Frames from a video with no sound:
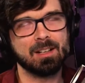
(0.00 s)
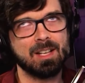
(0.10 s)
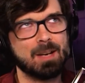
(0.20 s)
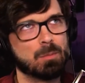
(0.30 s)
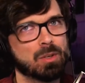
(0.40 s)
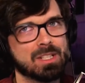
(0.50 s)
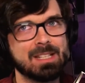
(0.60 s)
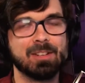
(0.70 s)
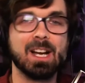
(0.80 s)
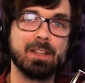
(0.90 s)
lot more than
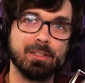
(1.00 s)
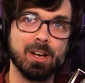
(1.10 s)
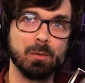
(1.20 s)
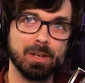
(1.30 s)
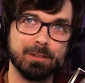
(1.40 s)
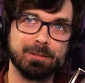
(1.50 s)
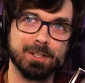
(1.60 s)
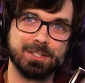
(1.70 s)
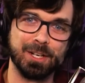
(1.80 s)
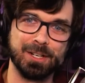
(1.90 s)
even I thought when I
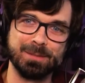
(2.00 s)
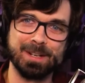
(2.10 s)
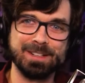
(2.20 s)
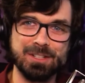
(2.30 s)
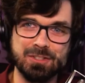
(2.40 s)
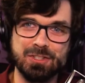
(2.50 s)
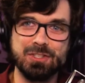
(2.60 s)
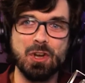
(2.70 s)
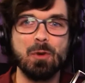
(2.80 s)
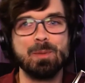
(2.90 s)
first heard about it. There's
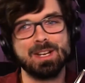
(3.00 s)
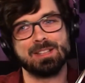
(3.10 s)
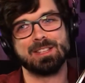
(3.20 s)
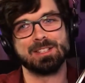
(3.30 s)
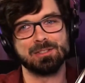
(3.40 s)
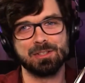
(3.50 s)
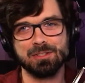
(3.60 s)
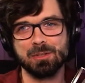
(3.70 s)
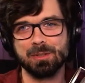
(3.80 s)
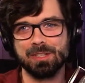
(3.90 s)
so many things you
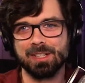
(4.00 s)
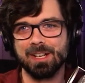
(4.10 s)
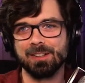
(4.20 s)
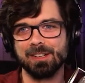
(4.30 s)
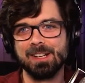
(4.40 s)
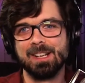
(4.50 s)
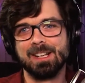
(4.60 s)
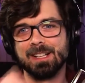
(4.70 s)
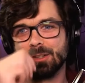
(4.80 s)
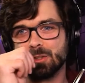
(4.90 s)
can do with the color.
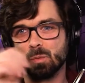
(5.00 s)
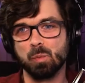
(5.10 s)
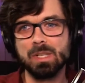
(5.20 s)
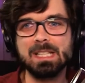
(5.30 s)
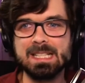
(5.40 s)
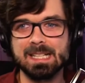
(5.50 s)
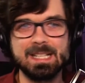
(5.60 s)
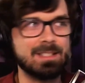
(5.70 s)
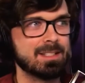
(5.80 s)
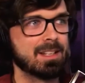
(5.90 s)
It looks really
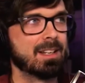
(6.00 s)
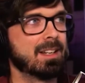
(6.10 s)
nice.